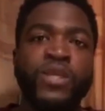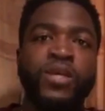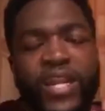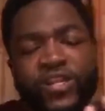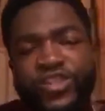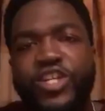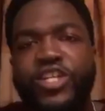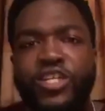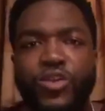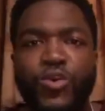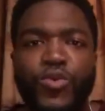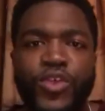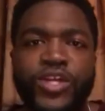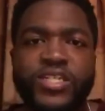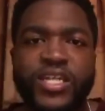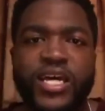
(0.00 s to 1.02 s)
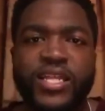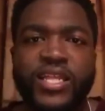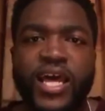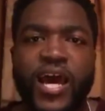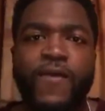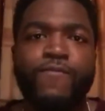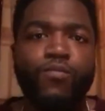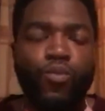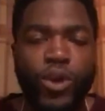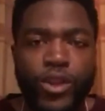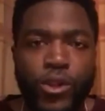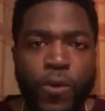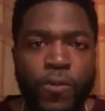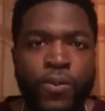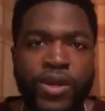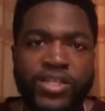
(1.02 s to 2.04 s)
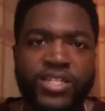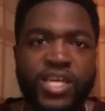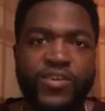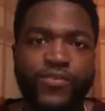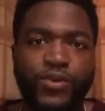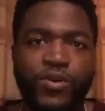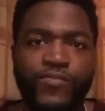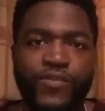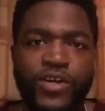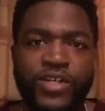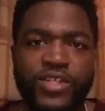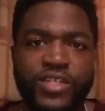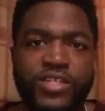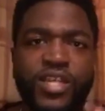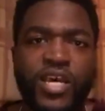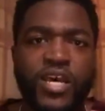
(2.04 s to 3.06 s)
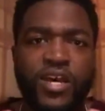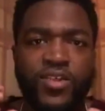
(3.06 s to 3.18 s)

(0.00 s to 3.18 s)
And it's just little things like that. When you're putting together your verses,